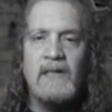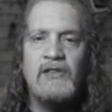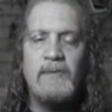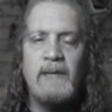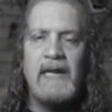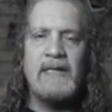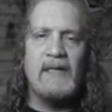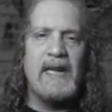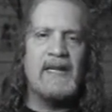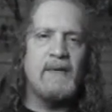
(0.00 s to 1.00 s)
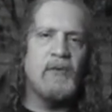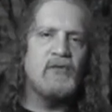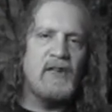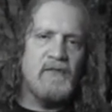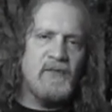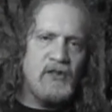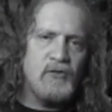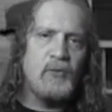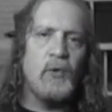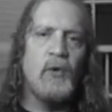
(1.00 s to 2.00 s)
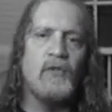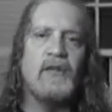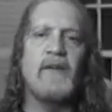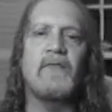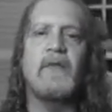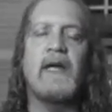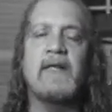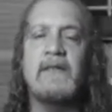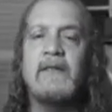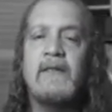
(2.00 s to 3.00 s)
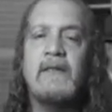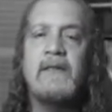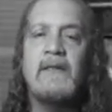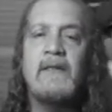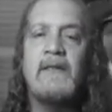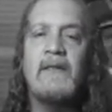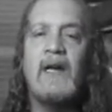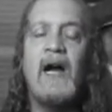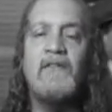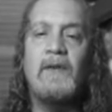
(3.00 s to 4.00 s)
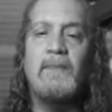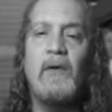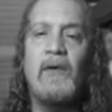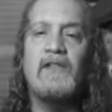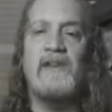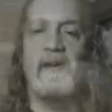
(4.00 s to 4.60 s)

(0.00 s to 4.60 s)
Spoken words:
She began landing mostly featured roles after that, often appearing as a